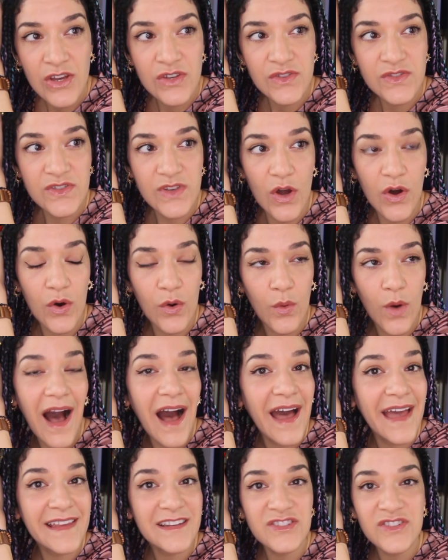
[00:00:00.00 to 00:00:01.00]
So
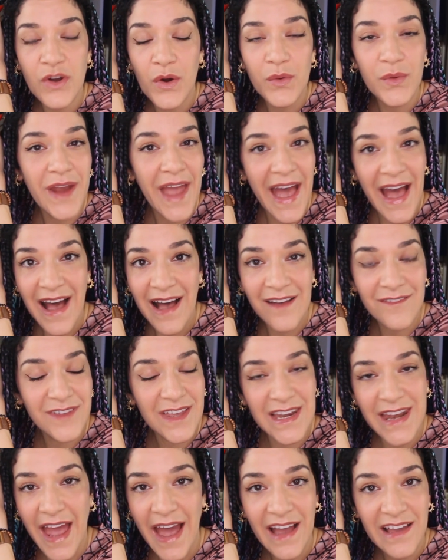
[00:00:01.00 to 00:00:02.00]
I don't have
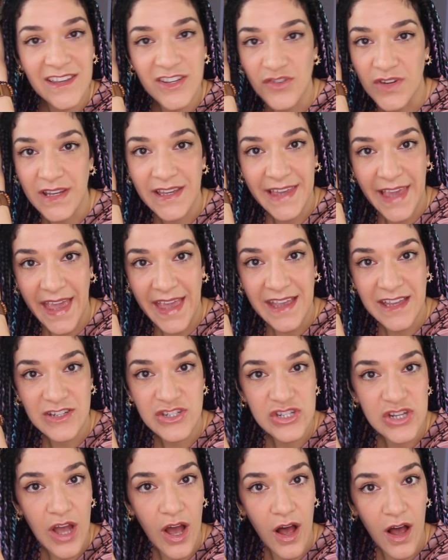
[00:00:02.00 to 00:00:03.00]
an accurate
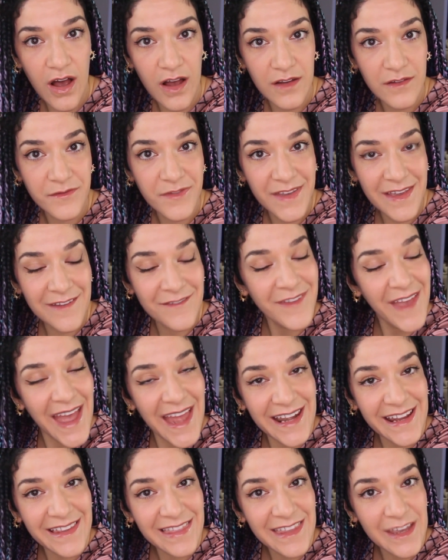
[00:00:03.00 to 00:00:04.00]
gauge of if
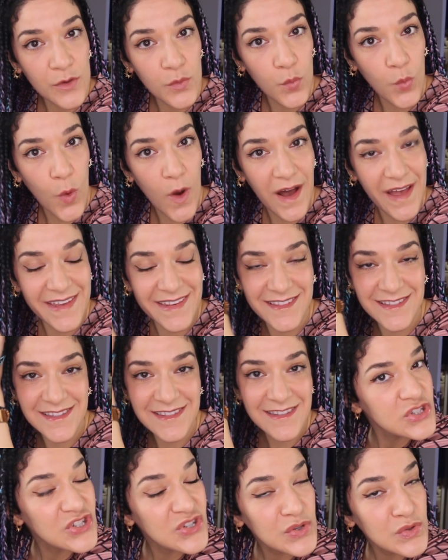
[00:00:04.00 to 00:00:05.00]
anything
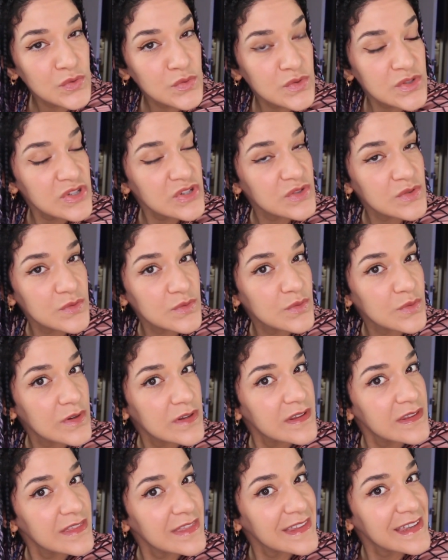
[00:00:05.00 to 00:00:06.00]
was due to
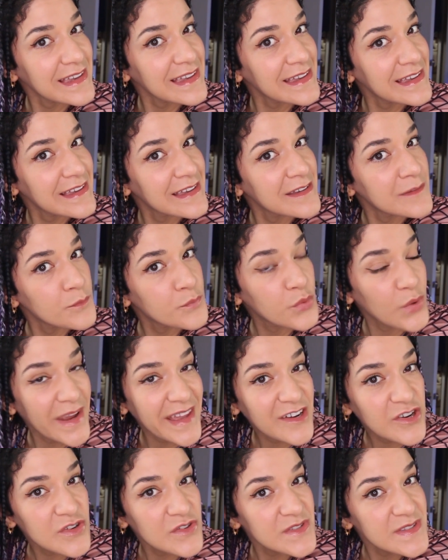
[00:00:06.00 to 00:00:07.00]
the
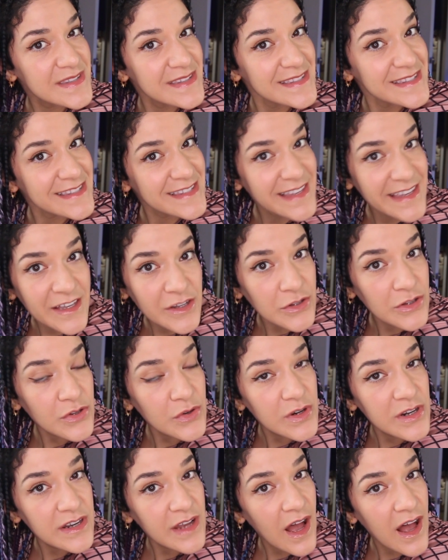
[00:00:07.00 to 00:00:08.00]
braider's skill
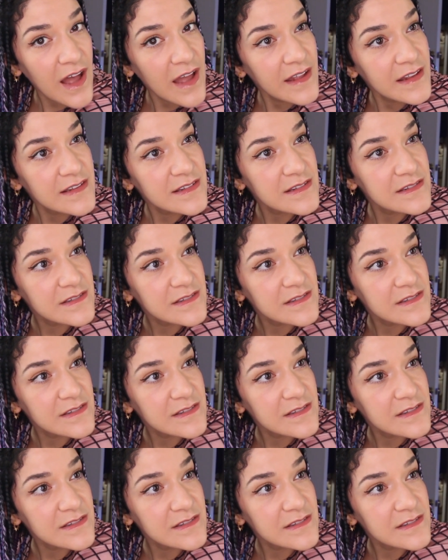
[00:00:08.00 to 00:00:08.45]
or not.